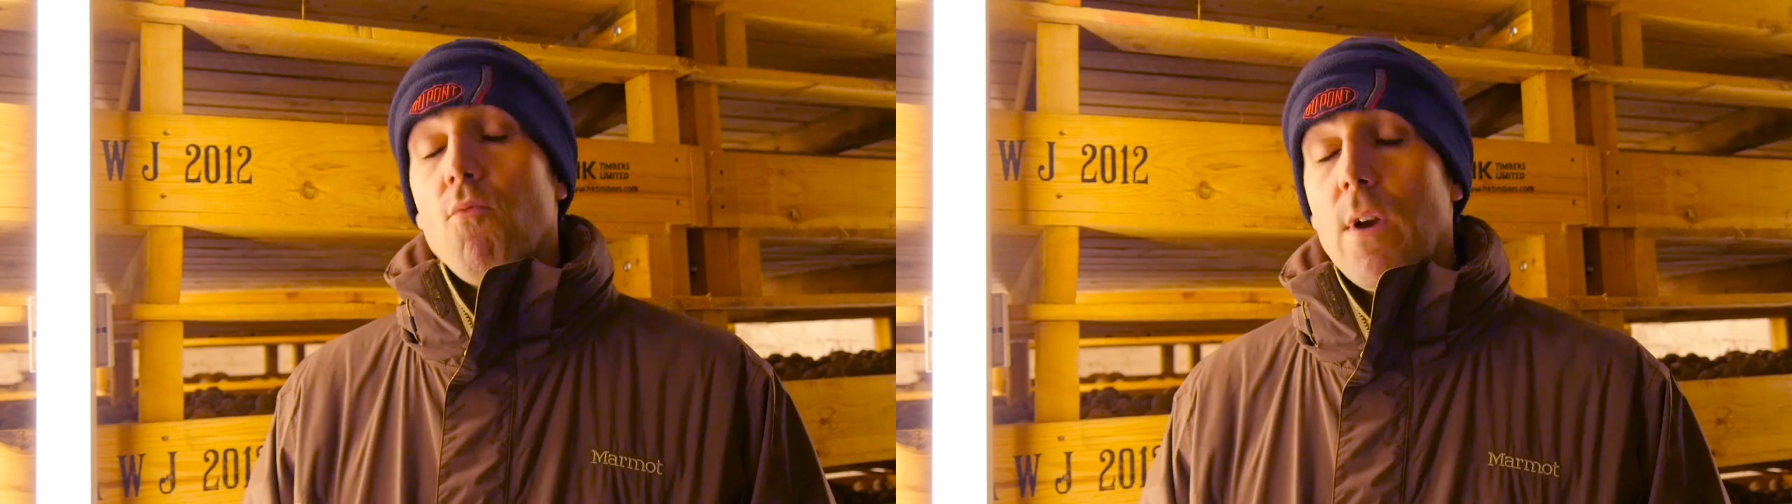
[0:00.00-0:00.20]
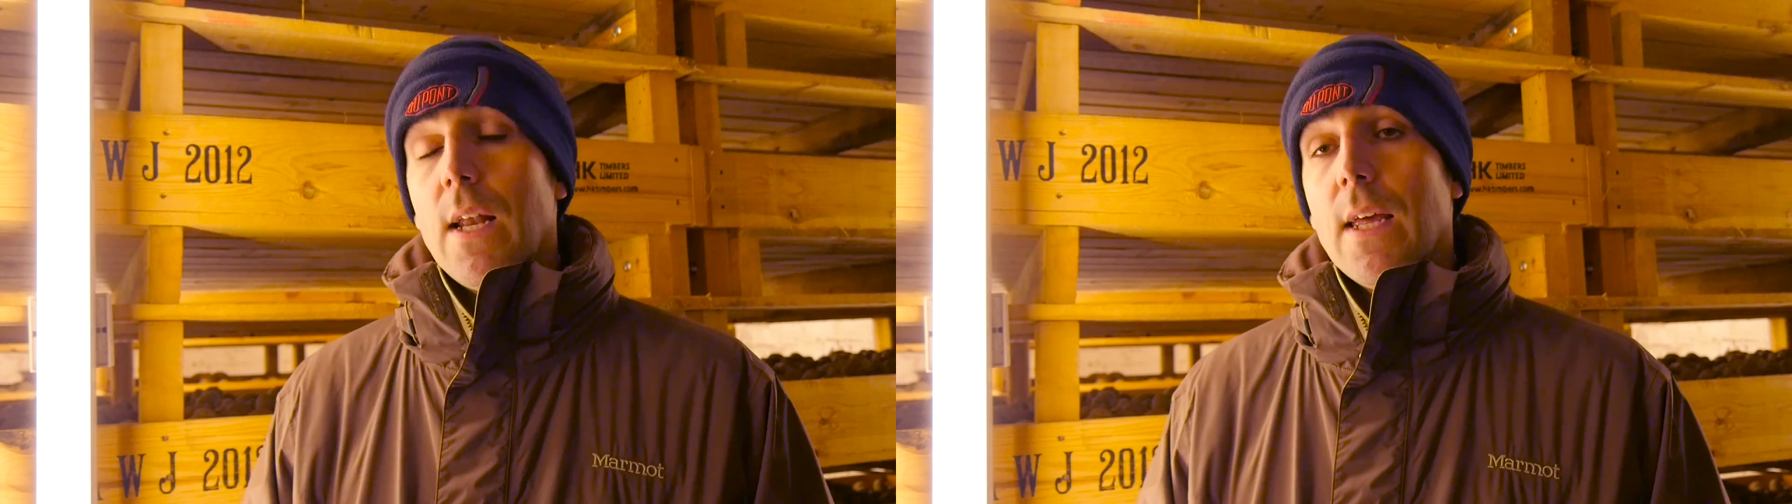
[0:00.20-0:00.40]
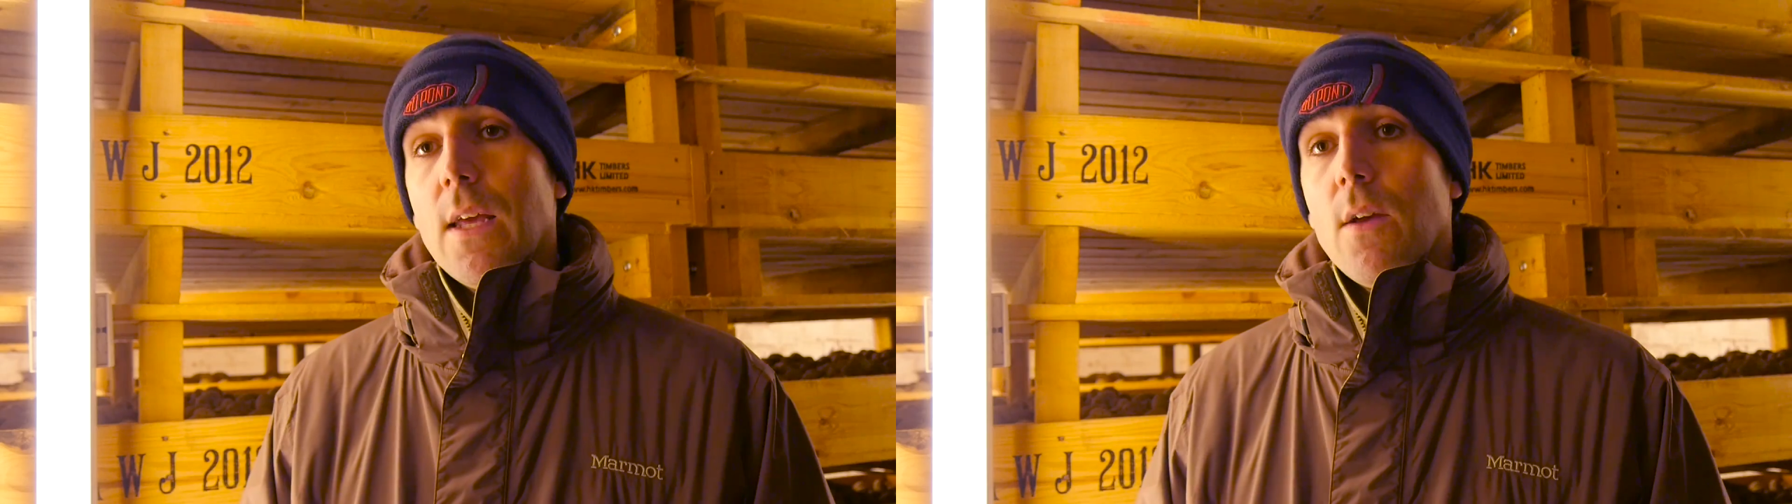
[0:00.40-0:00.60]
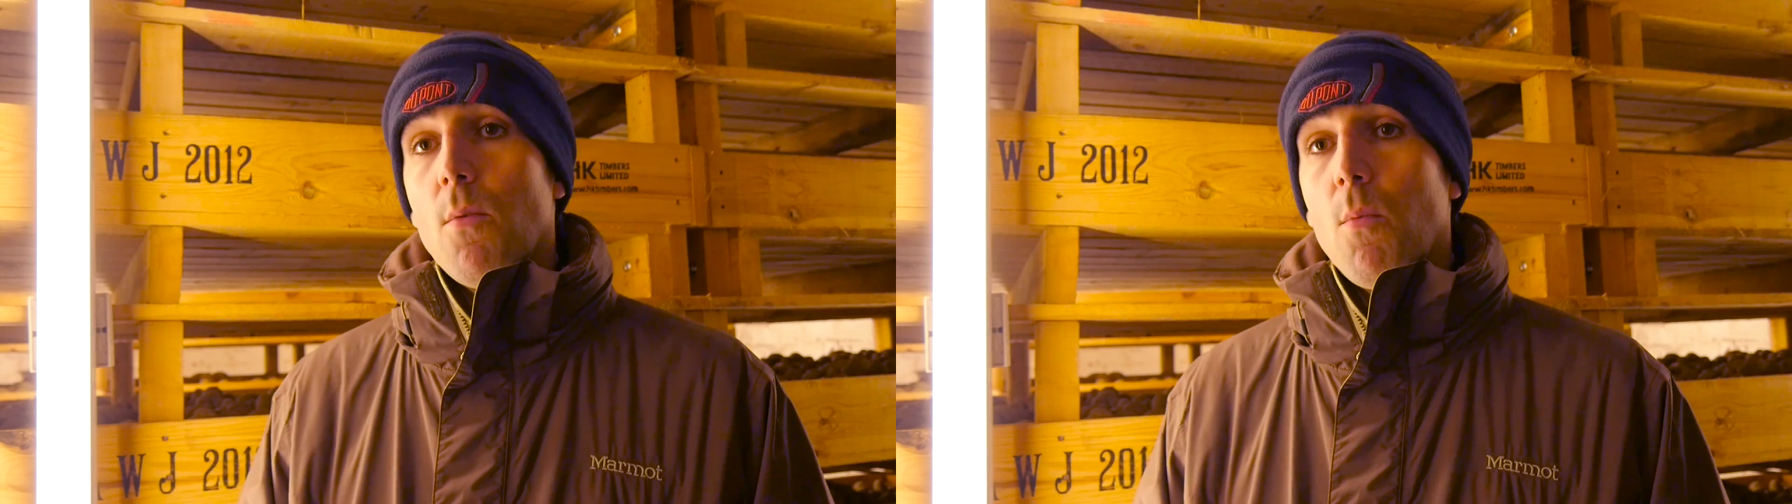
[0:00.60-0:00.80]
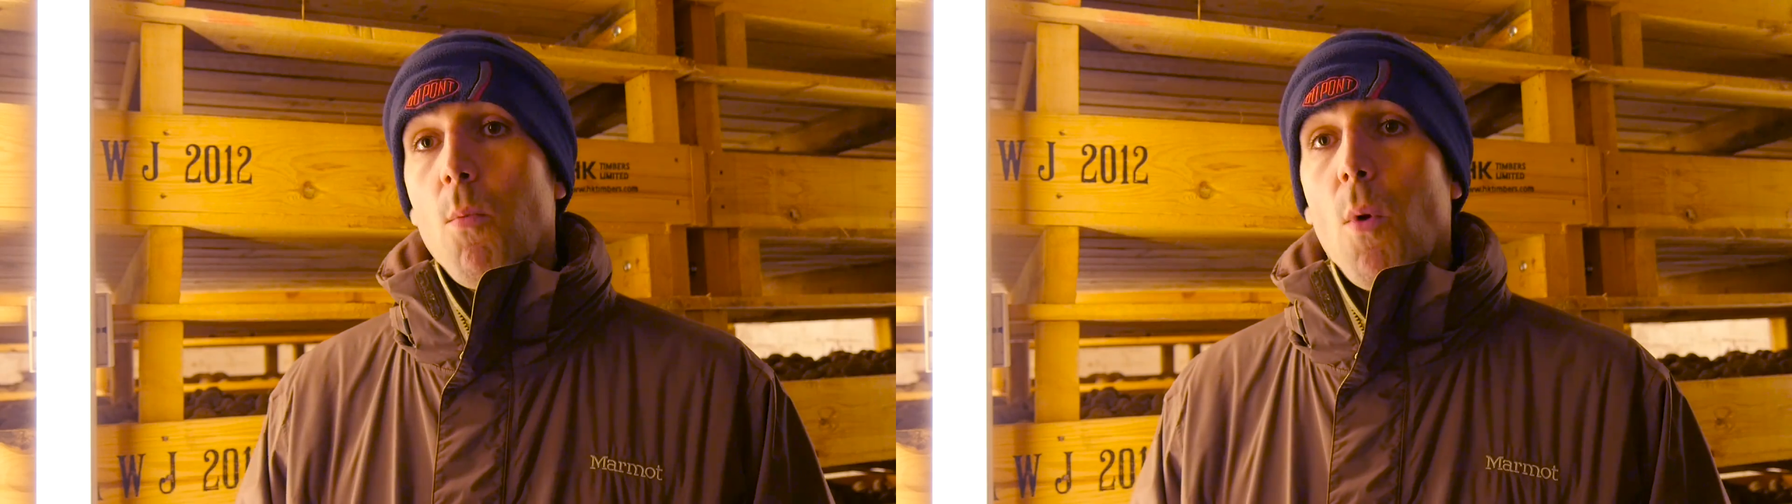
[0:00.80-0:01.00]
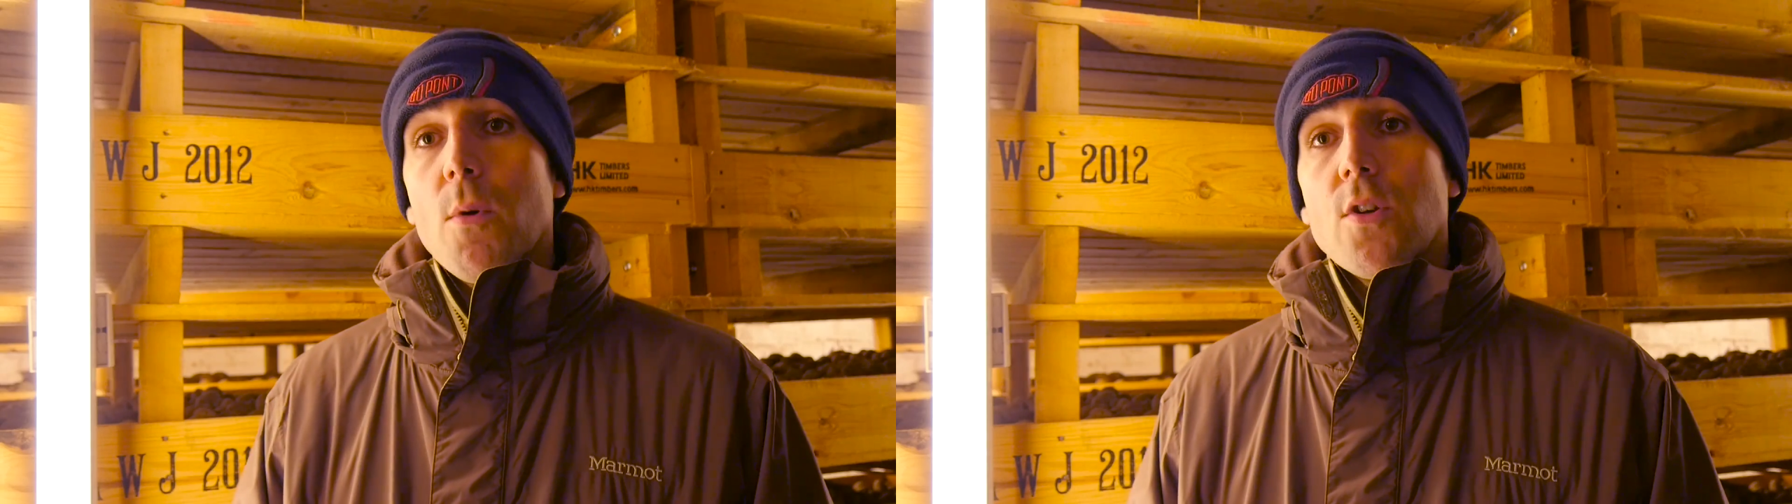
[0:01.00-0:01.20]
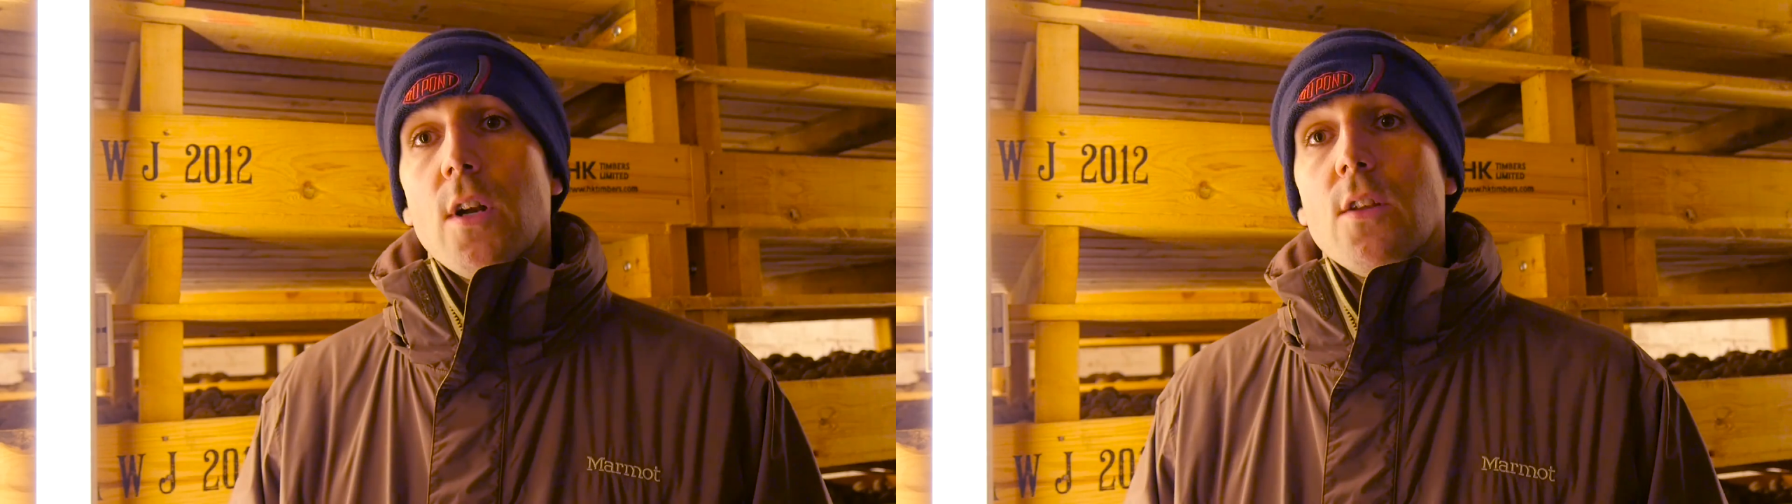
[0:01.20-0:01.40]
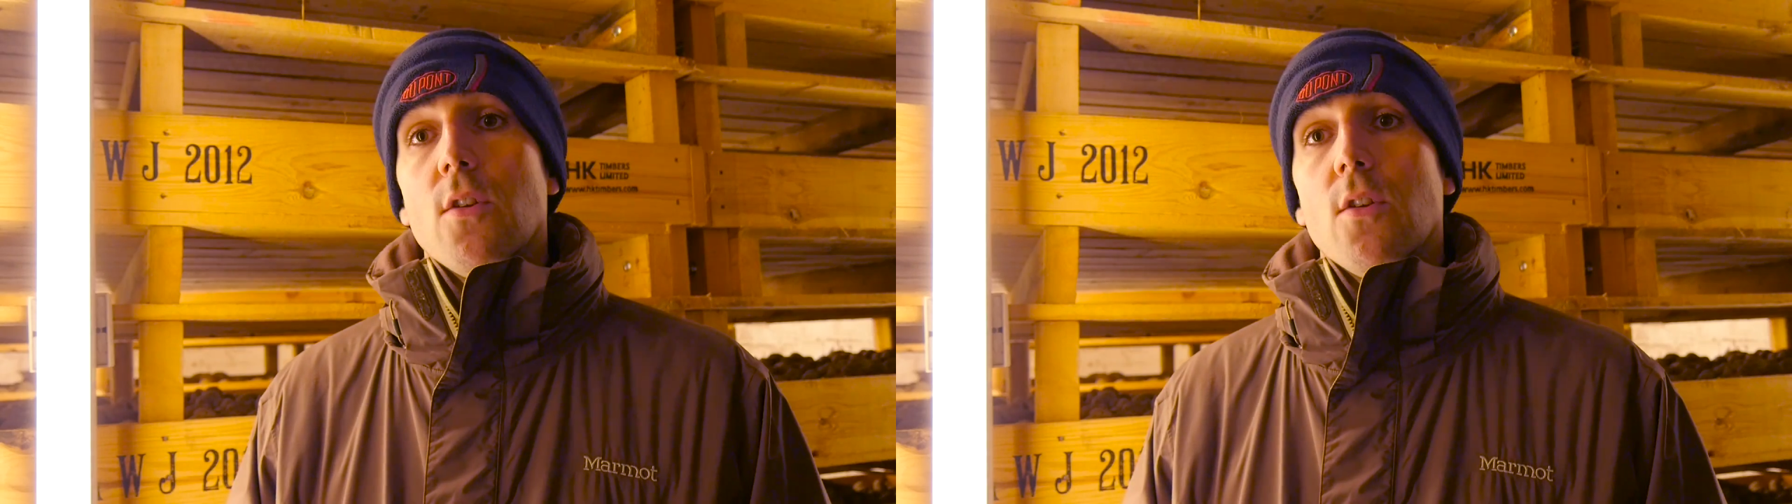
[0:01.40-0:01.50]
Really, what we're trying